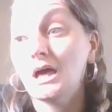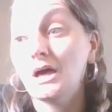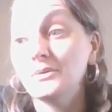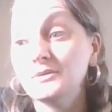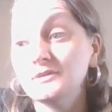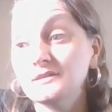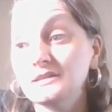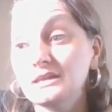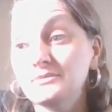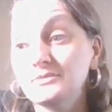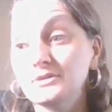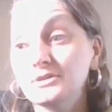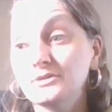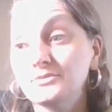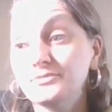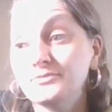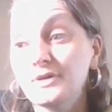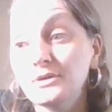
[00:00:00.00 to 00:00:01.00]
I was given
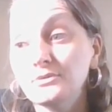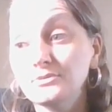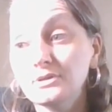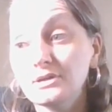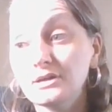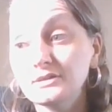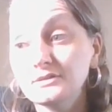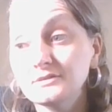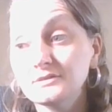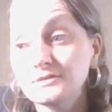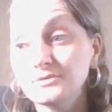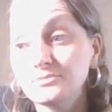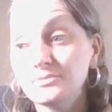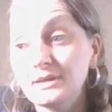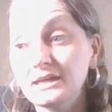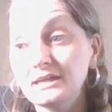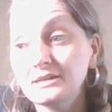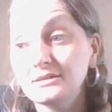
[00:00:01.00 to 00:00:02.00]
a phone line to
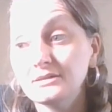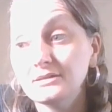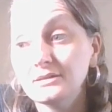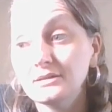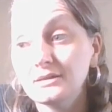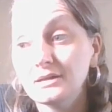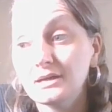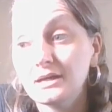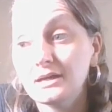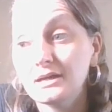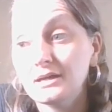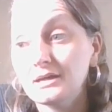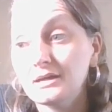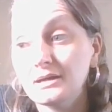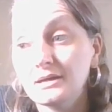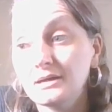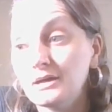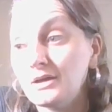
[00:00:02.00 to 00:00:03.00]
ring. A
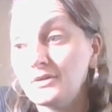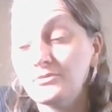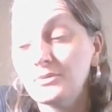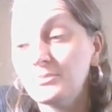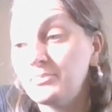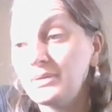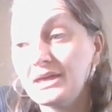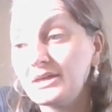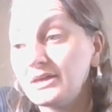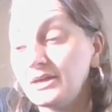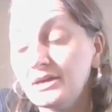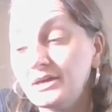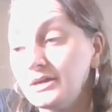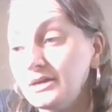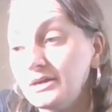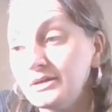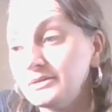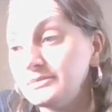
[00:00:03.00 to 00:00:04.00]

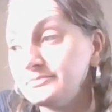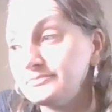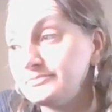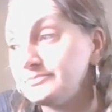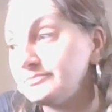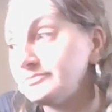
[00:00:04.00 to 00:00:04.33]
Rebecca,